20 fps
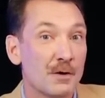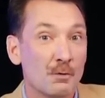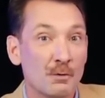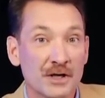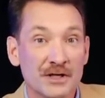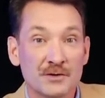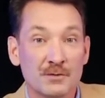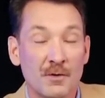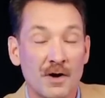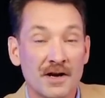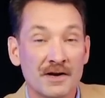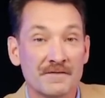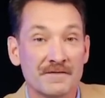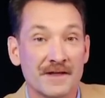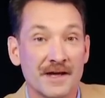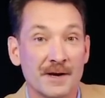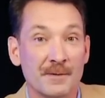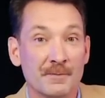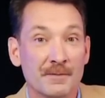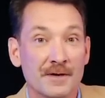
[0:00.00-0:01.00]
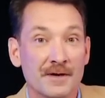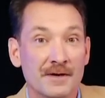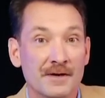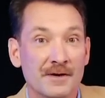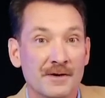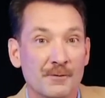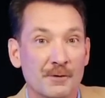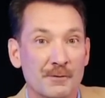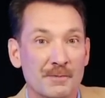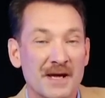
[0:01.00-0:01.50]
Which one of them
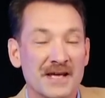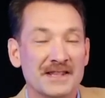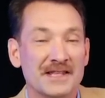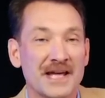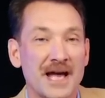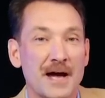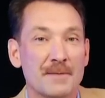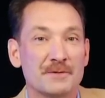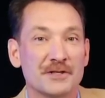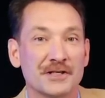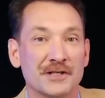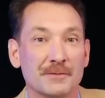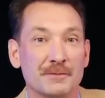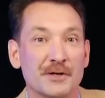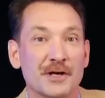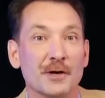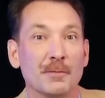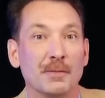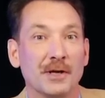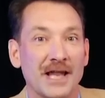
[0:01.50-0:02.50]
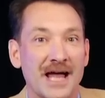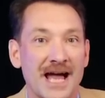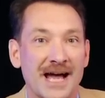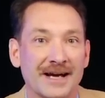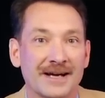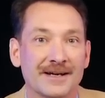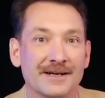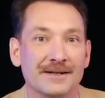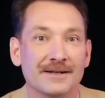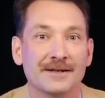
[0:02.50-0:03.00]
would make the object appear
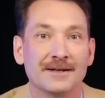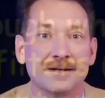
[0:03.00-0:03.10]
black?